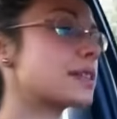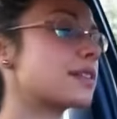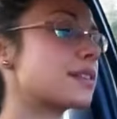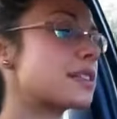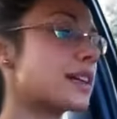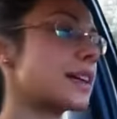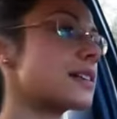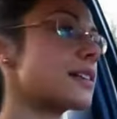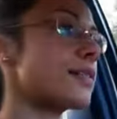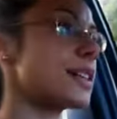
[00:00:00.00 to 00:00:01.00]
We did 30
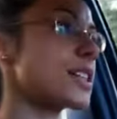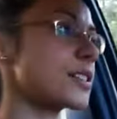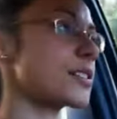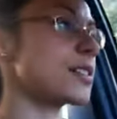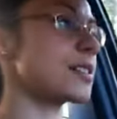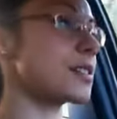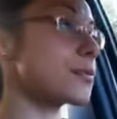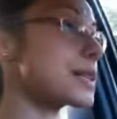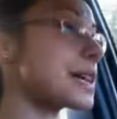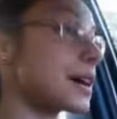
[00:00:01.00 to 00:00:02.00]
seconds of each exercise
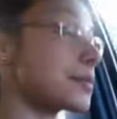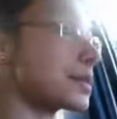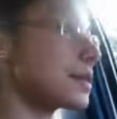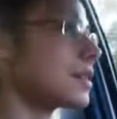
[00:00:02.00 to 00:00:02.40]
3 times.